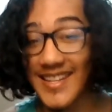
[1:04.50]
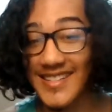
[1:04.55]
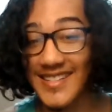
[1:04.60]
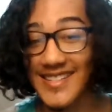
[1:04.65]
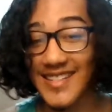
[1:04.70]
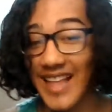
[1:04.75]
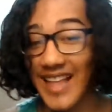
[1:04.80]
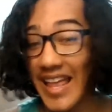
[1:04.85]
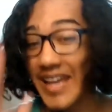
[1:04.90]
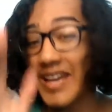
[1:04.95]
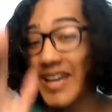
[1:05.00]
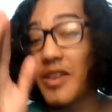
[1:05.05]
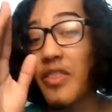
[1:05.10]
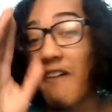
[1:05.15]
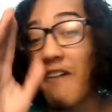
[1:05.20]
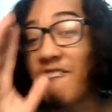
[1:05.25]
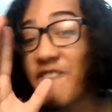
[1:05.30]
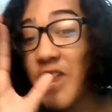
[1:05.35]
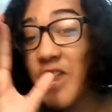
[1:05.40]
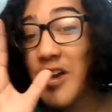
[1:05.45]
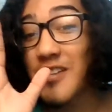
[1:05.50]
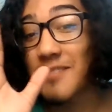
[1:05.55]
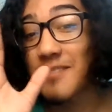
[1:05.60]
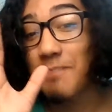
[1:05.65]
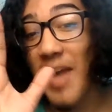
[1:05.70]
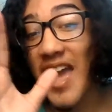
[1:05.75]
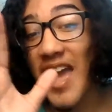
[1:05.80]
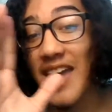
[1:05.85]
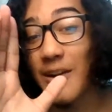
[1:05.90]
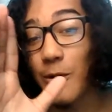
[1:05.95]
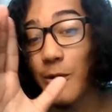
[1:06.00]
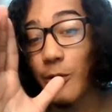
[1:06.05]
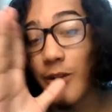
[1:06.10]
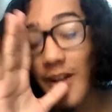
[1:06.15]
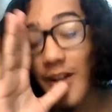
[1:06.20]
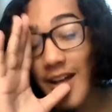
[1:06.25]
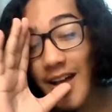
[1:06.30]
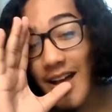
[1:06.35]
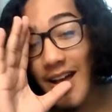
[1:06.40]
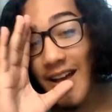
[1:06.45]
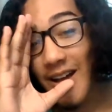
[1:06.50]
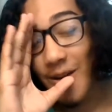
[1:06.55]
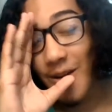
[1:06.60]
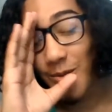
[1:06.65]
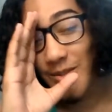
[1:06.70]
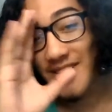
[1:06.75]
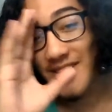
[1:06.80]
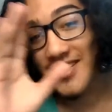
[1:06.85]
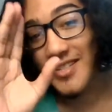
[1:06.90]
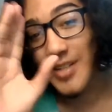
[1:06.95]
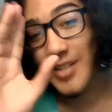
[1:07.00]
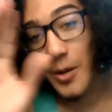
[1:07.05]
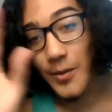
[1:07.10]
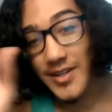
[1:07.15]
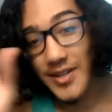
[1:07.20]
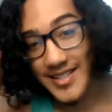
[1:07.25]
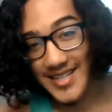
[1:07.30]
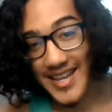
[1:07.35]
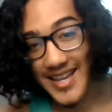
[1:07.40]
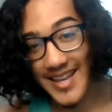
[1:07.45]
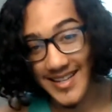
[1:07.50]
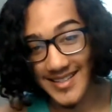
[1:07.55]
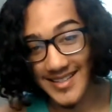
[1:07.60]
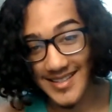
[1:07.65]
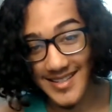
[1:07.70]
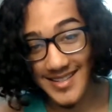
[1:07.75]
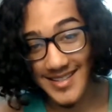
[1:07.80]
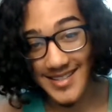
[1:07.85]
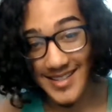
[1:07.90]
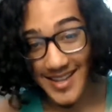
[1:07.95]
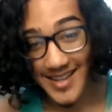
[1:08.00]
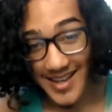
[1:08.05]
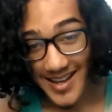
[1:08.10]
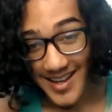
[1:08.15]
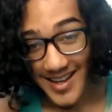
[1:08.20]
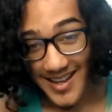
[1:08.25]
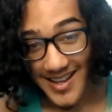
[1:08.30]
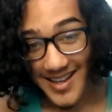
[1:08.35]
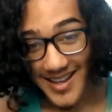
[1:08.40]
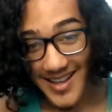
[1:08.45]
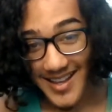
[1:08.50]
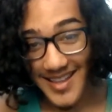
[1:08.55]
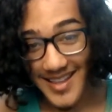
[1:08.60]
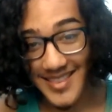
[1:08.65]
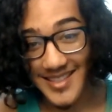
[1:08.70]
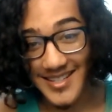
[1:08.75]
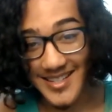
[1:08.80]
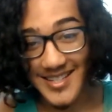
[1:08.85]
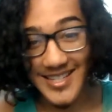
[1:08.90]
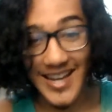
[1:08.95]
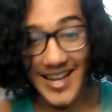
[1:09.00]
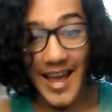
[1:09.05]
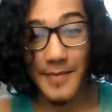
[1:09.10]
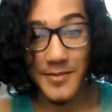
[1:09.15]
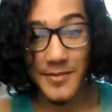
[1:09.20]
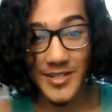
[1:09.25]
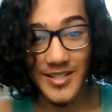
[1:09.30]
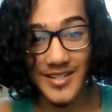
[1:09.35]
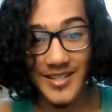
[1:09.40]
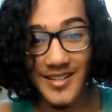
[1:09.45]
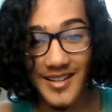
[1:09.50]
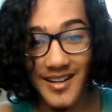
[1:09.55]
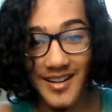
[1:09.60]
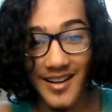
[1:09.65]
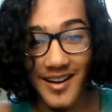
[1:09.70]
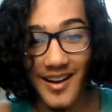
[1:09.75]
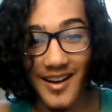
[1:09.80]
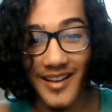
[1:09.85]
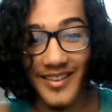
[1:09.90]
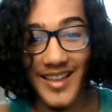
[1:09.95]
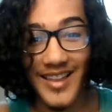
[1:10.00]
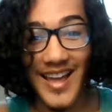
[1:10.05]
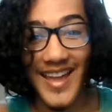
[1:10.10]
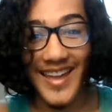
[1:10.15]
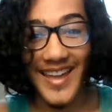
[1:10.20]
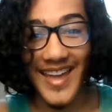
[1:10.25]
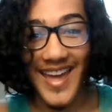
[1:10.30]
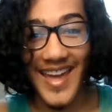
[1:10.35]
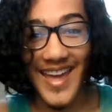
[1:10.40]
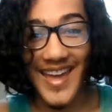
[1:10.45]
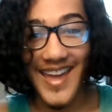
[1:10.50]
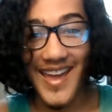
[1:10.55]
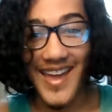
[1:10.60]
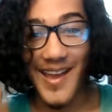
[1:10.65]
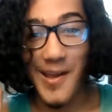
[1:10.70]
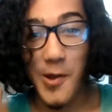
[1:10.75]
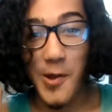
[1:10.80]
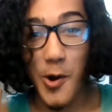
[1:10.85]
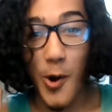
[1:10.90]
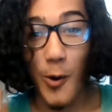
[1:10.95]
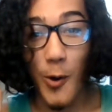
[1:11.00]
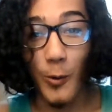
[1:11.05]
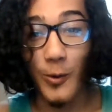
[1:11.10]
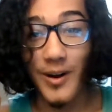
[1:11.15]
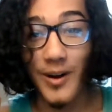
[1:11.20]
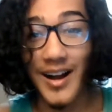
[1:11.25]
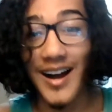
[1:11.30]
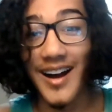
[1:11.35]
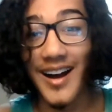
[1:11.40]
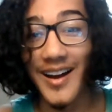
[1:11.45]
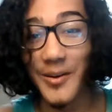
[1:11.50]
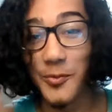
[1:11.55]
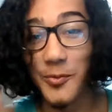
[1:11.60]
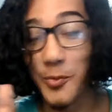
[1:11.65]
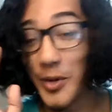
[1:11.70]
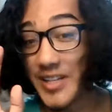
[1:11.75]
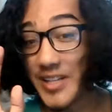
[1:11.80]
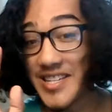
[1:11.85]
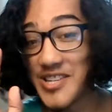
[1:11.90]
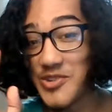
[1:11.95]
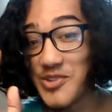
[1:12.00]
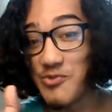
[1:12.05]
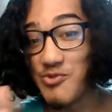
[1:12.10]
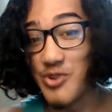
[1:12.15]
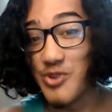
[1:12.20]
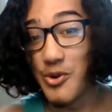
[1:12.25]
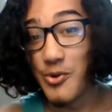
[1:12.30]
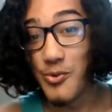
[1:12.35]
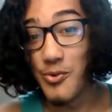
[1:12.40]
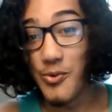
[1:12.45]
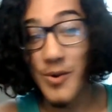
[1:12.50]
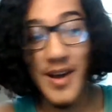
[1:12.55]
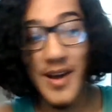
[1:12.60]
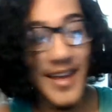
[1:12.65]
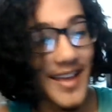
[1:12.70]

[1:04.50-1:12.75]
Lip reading: Like the first panel was so intense in this chapter on like a oh god, what did you do?